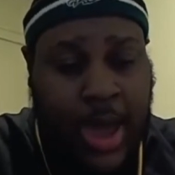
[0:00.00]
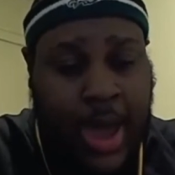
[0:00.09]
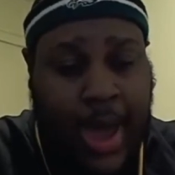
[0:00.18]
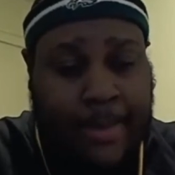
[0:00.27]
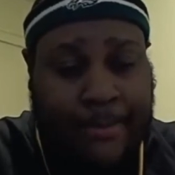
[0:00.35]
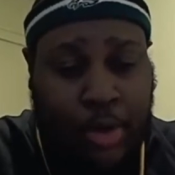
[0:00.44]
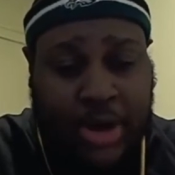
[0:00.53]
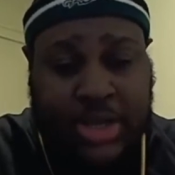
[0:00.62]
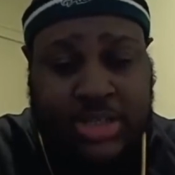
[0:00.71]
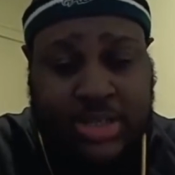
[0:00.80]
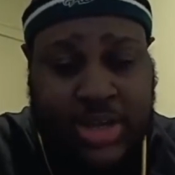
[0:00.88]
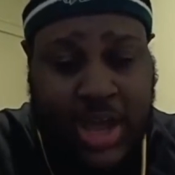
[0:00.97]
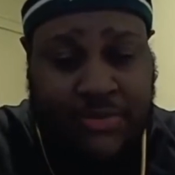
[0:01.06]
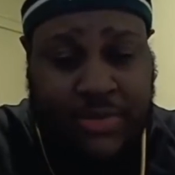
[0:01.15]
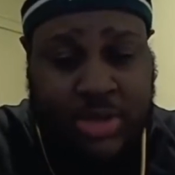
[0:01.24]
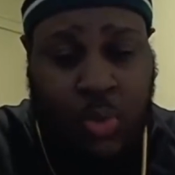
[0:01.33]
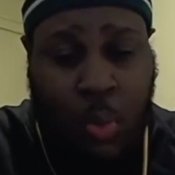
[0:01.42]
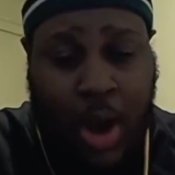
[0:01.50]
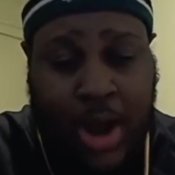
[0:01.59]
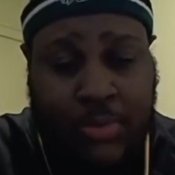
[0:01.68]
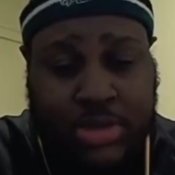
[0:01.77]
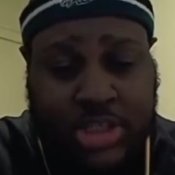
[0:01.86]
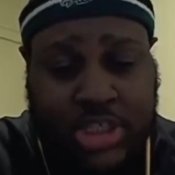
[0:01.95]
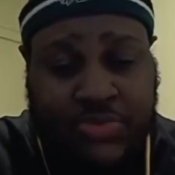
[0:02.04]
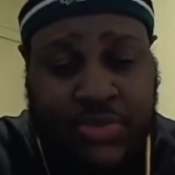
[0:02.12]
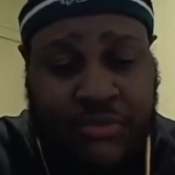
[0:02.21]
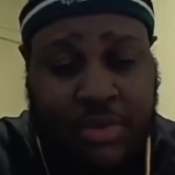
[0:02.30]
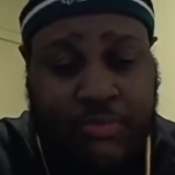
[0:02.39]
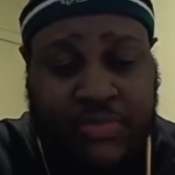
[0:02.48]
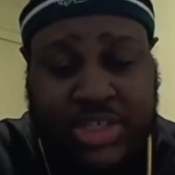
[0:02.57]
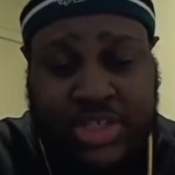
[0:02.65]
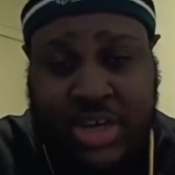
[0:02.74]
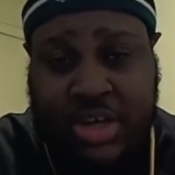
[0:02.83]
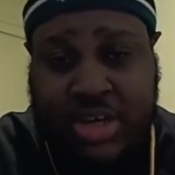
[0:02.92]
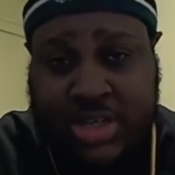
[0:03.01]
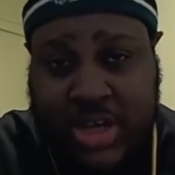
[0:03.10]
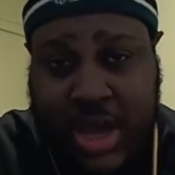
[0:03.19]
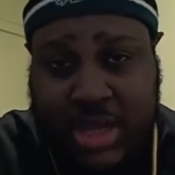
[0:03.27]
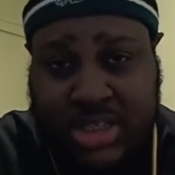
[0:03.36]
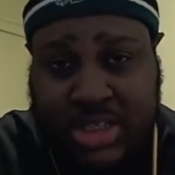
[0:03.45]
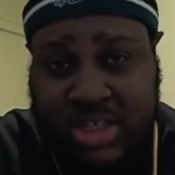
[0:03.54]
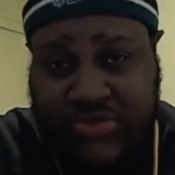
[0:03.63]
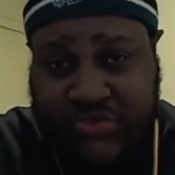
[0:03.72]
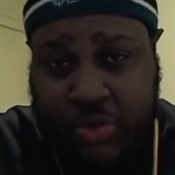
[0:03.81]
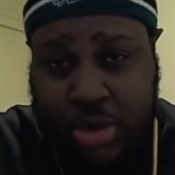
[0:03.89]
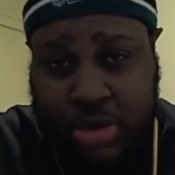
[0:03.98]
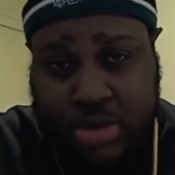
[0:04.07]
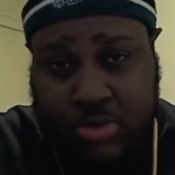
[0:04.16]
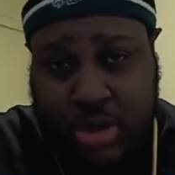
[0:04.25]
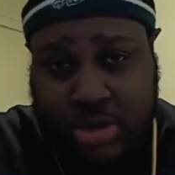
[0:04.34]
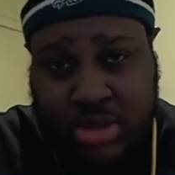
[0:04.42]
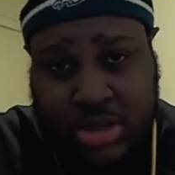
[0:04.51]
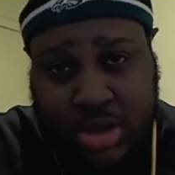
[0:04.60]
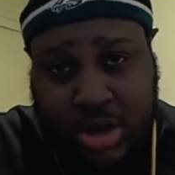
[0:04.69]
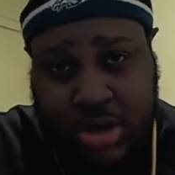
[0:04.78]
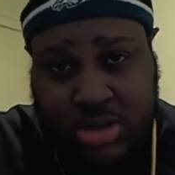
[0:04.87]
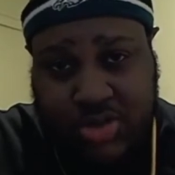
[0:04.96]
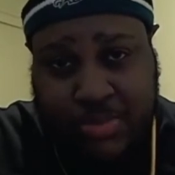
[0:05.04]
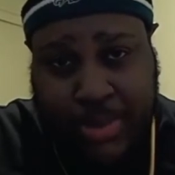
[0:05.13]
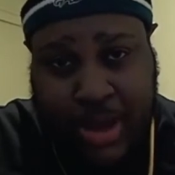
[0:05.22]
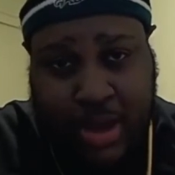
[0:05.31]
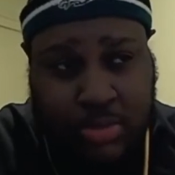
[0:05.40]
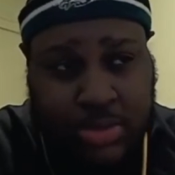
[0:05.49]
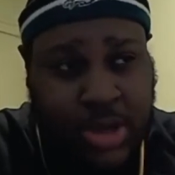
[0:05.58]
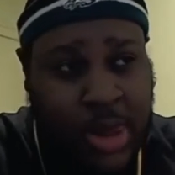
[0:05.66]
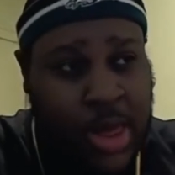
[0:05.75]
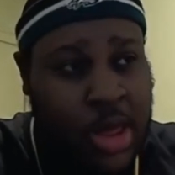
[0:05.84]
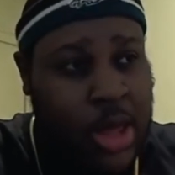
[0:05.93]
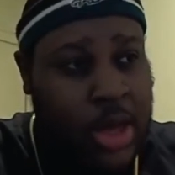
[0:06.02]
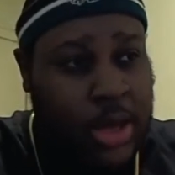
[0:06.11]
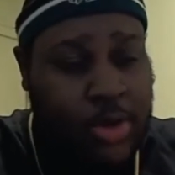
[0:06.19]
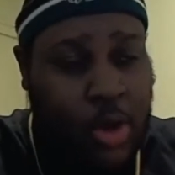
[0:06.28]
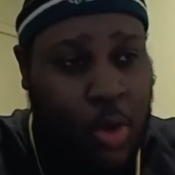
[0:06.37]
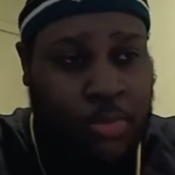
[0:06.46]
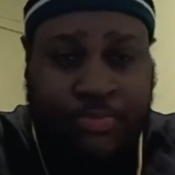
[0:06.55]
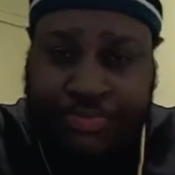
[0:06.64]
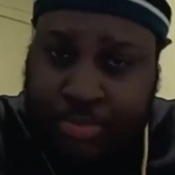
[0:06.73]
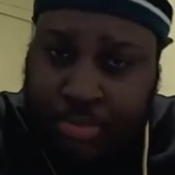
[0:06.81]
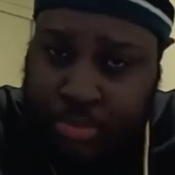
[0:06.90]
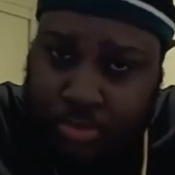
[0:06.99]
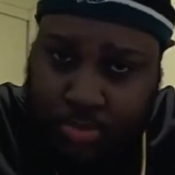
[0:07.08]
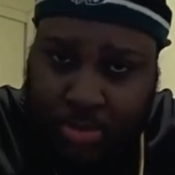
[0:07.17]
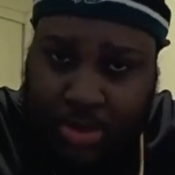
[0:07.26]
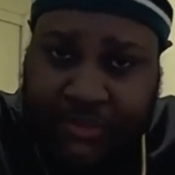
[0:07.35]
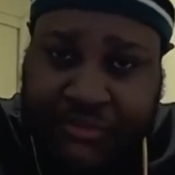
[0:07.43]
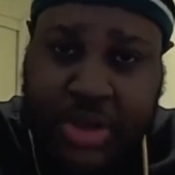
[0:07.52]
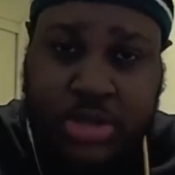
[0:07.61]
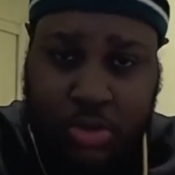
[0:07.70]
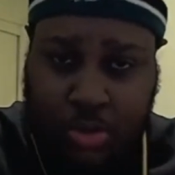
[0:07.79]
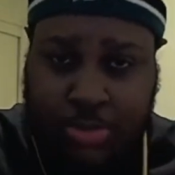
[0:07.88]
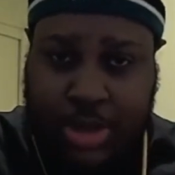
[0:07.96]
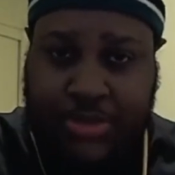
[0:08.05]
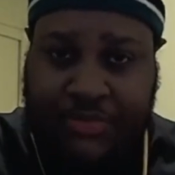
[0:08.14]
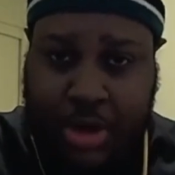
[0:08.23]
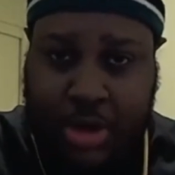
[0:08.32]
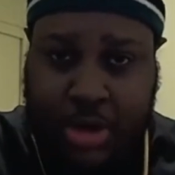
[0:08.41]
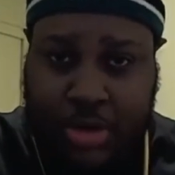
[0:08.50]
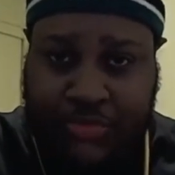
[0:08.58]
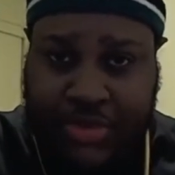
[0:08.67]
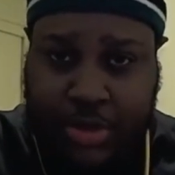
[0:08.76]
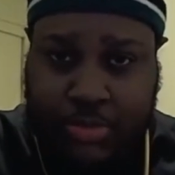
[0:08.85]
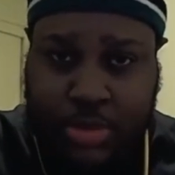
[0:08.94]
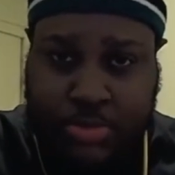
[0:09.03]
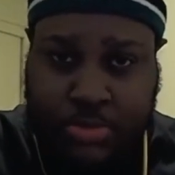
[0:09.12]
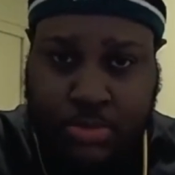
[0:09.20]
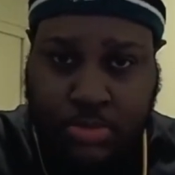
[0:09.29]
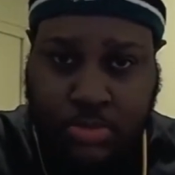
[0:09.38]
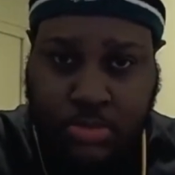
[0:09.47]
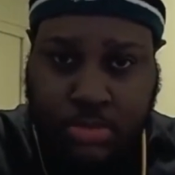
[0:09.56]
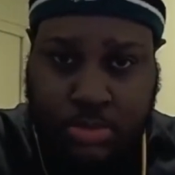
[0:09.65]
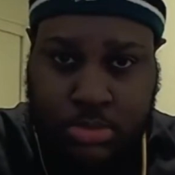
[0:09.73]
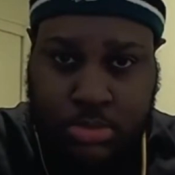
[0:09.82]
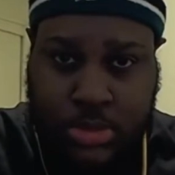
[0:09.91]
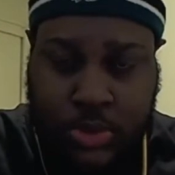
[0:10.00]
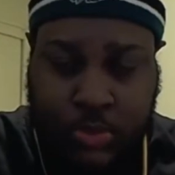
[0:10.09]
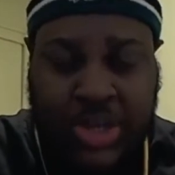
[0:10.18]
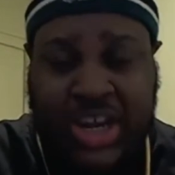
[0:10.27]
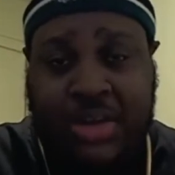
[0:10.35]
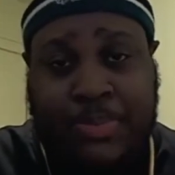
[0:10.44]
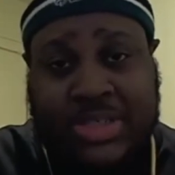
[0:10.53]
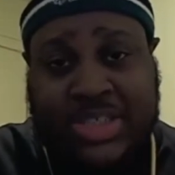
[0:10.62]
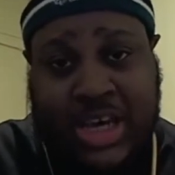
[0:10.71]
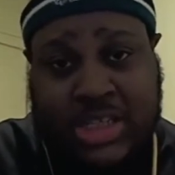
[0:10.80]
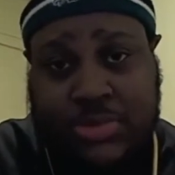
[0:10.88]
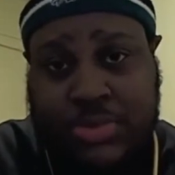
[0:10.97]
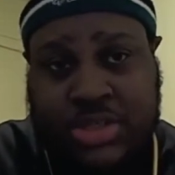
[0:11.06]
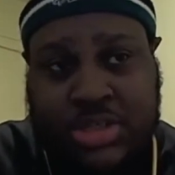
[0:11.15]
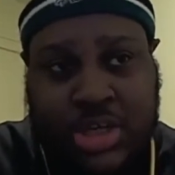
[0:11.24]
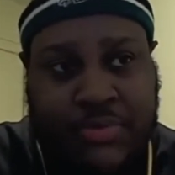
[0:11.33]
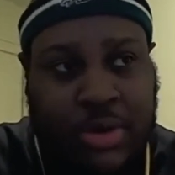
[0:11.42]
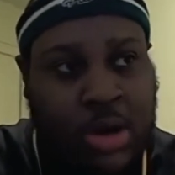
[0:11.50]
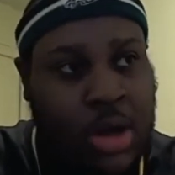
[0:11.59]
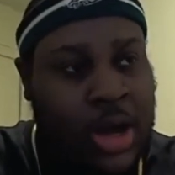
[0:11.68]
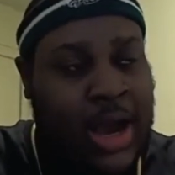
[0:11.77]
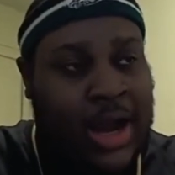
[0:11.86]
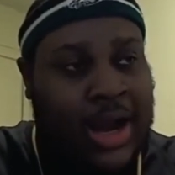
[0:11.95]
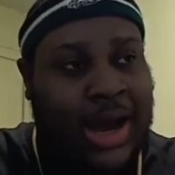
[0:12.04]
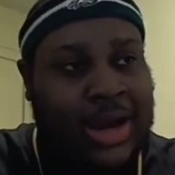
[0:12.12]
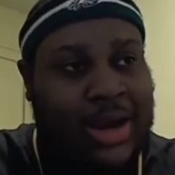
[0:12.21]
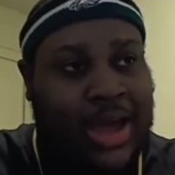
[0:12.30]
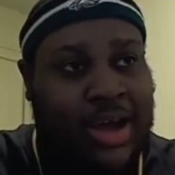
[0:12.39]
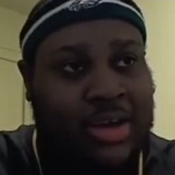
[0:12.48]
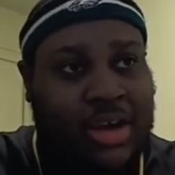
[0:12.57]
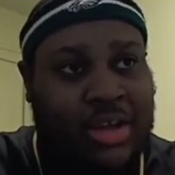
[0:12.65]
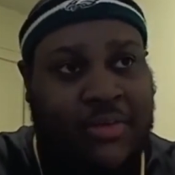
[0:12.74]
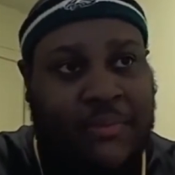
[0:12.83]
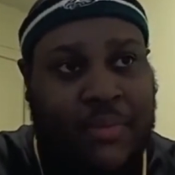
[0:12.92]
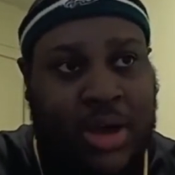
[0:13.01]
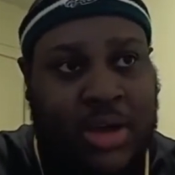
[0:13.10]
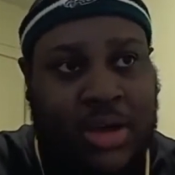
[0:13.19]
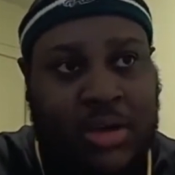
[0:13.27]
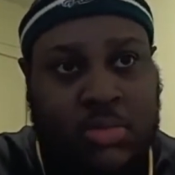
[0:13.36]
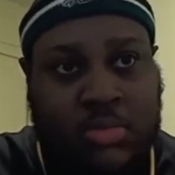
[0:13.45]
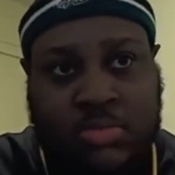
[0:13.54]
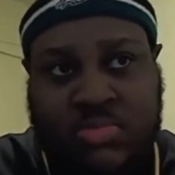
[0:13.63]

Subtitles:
at Marcus Davis, wide receiver from Virginia Tech, 6'4", 232 pounds. You know, physical motherfucker, you feel me? We need a possession receiver, kind of like another fucking,